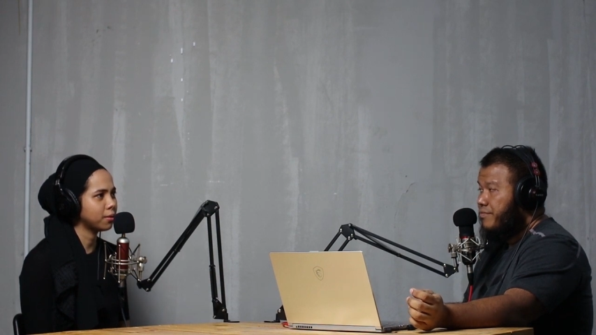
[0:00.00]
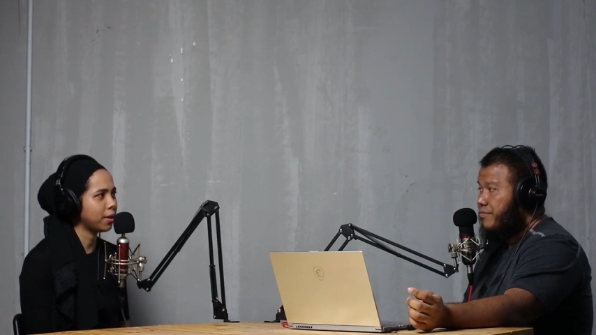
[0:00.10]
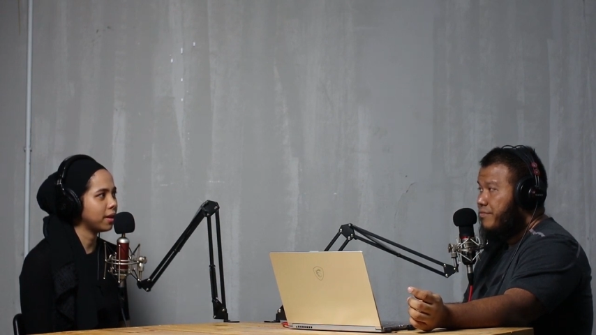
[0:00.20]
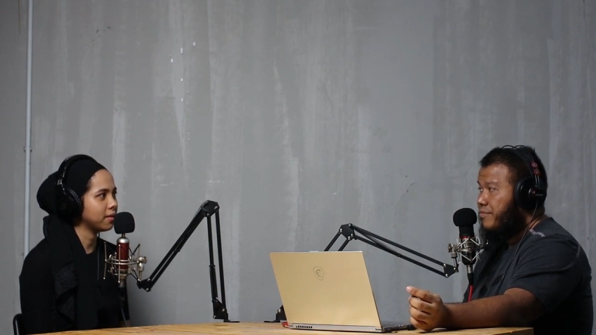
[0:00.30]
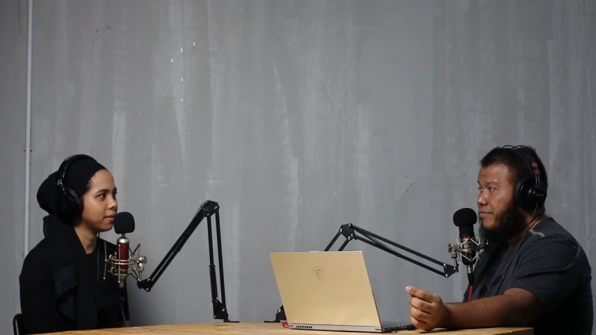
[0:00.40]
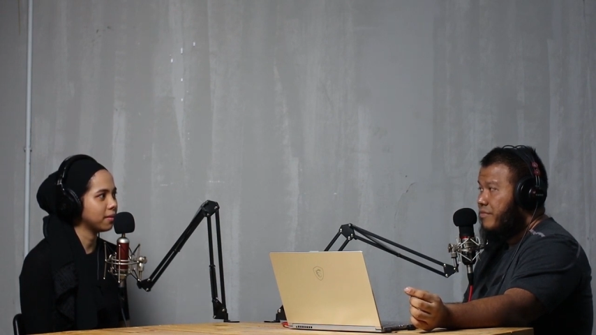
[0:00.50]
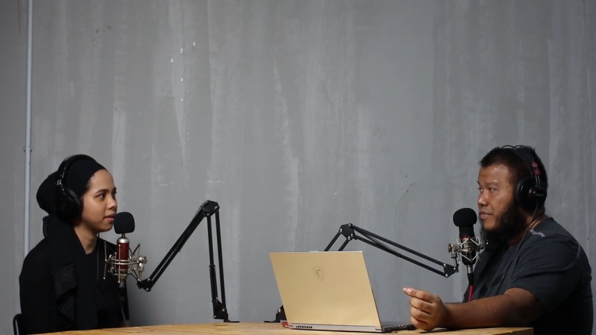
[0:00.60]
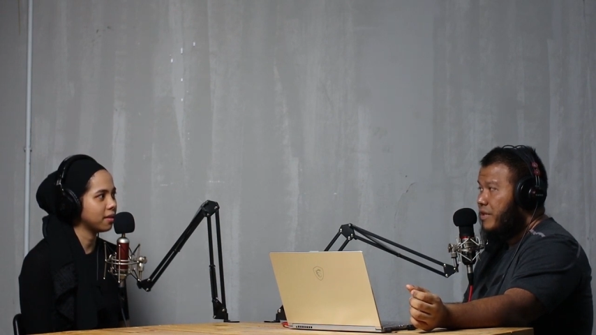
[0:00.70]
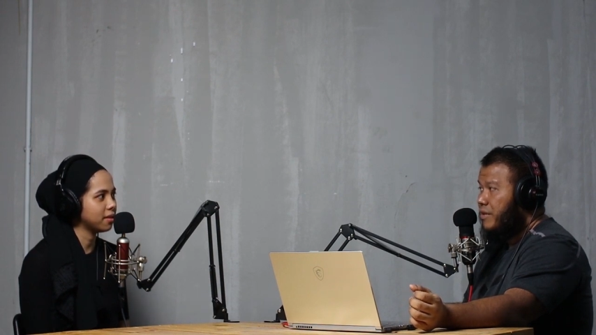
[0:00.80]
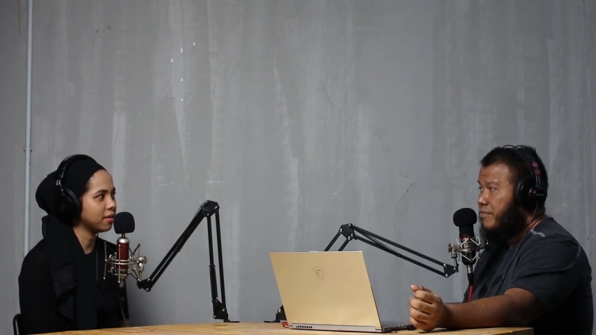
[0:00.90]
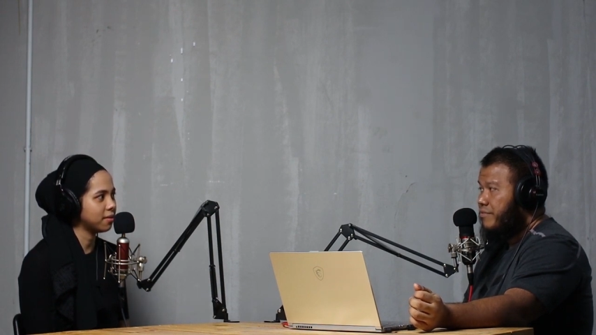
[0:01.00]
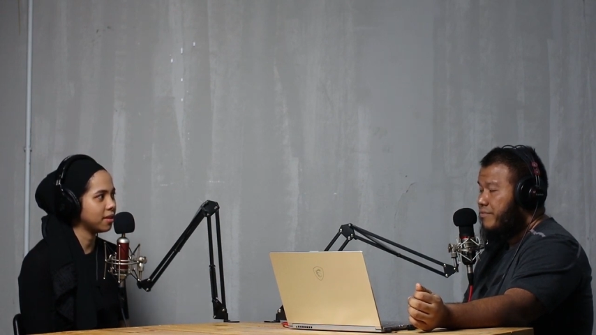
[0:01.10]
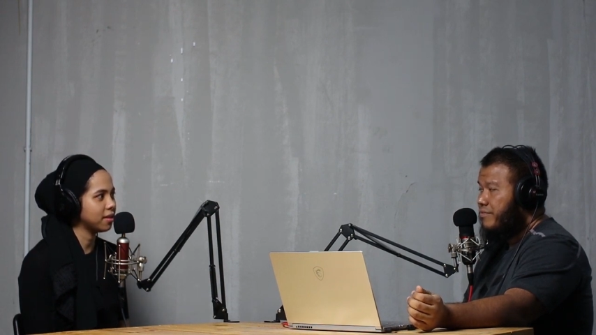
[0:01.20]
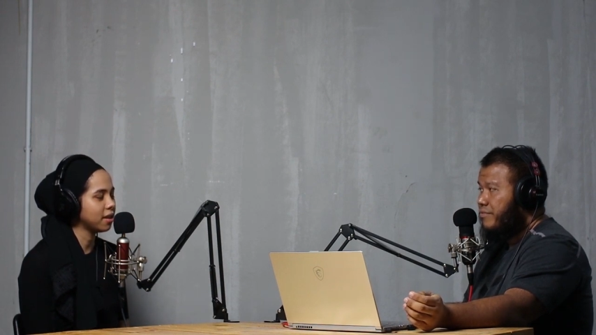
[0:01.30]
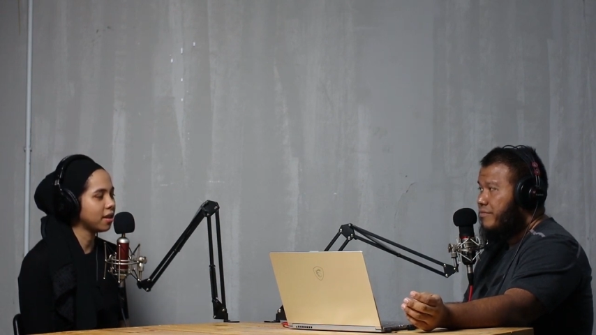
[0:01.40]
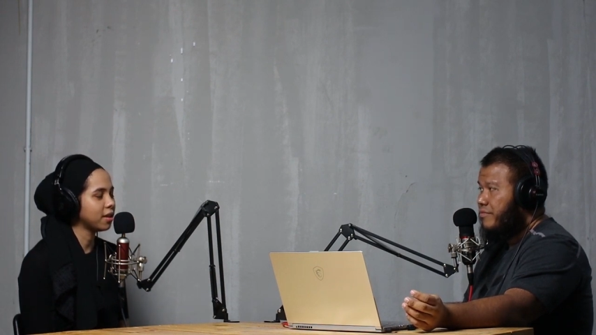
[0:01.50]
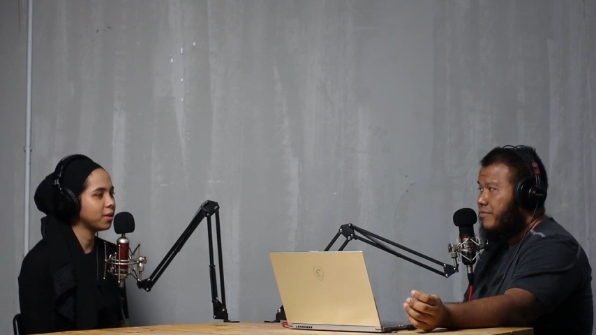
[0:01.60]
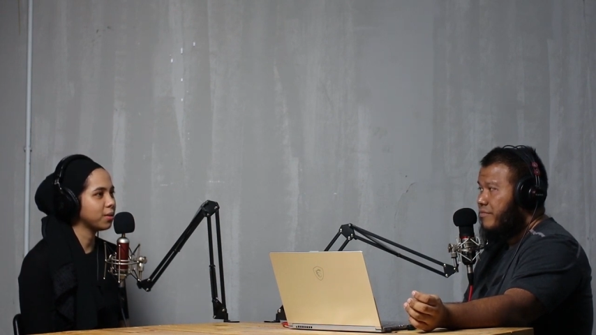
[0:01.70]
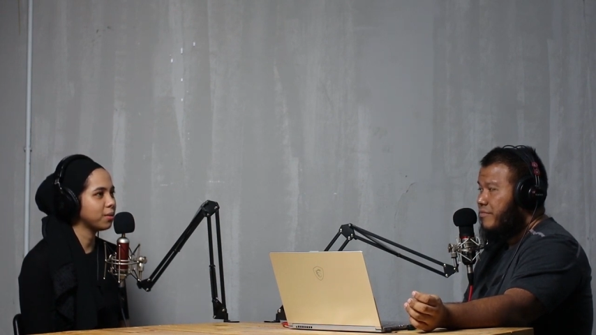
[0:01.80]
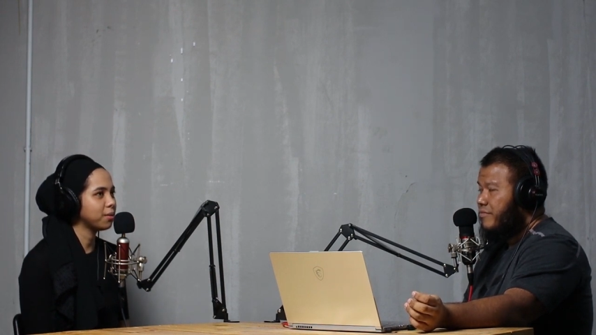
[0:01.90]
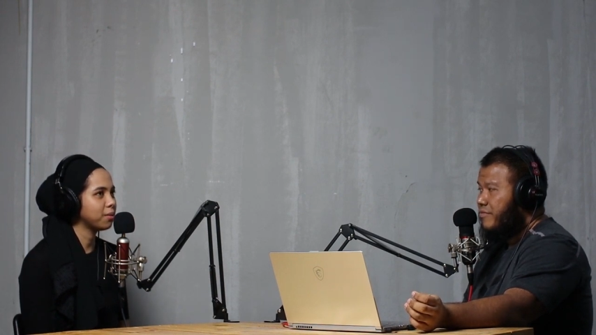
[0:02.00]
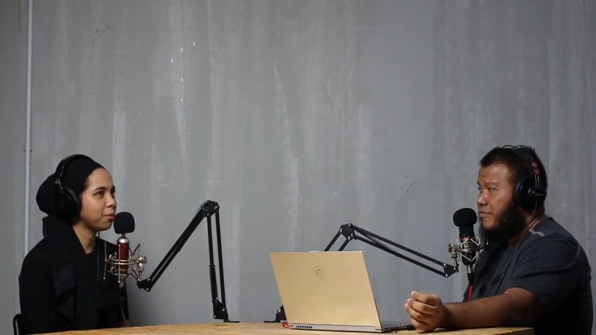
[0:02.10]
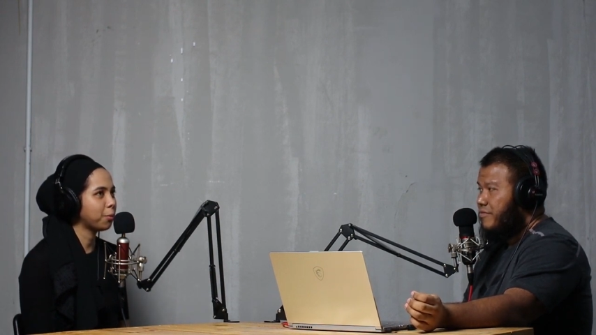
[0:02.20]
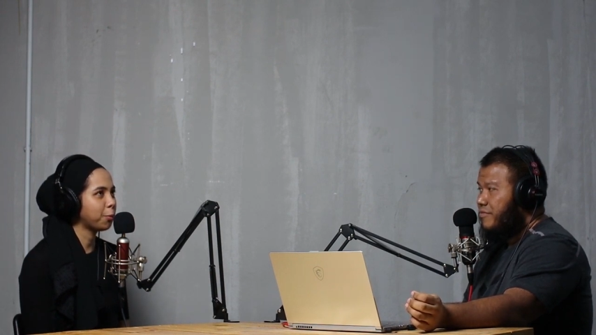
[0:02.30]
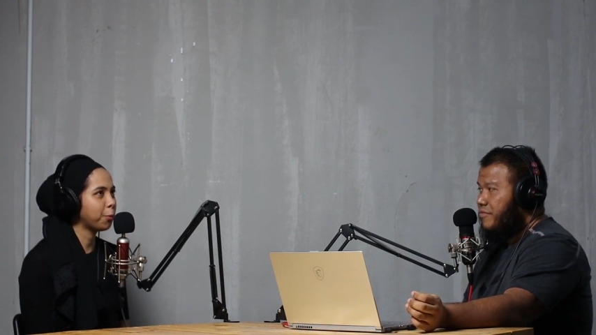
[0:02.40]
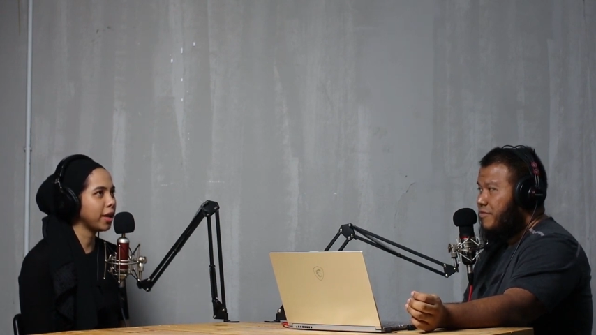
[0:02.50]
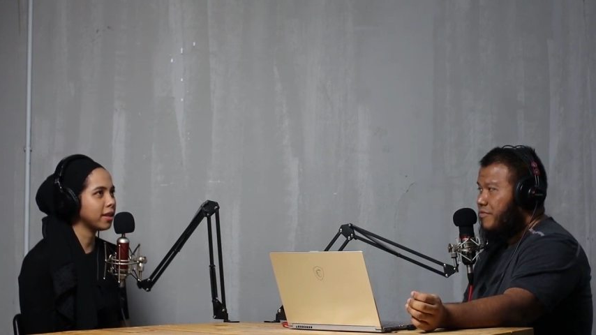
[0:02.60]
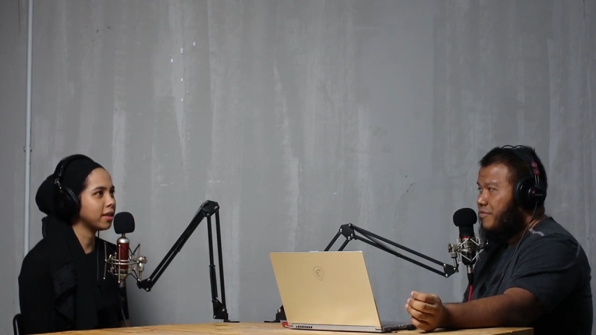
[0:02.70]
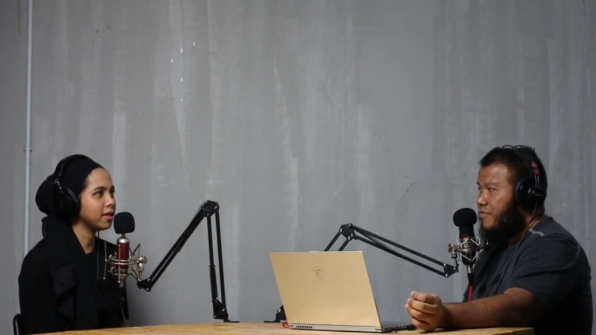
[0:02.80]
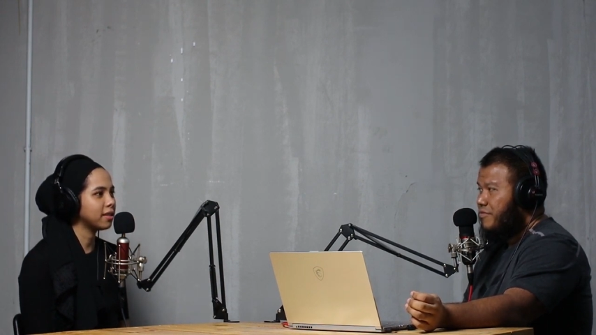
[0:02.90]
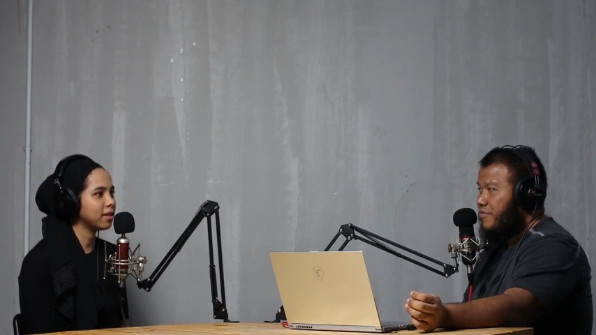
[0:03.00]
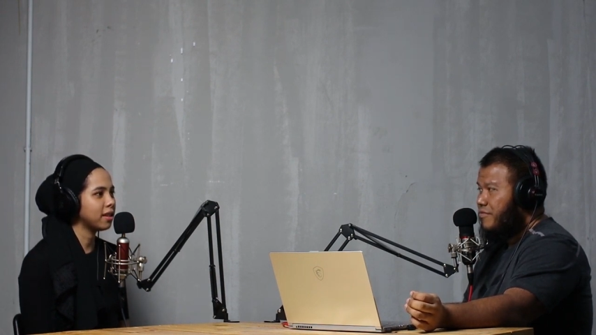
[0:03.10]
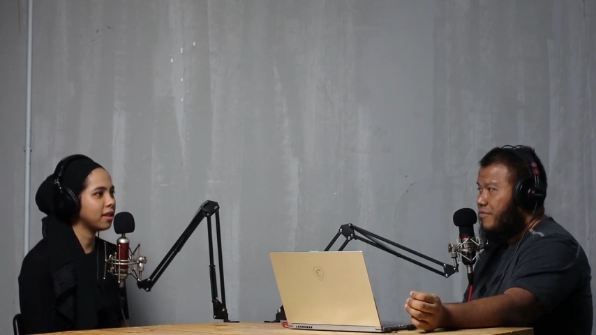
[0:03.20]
Speaker 1: squared, something yep. like that, right? Mm. So weight is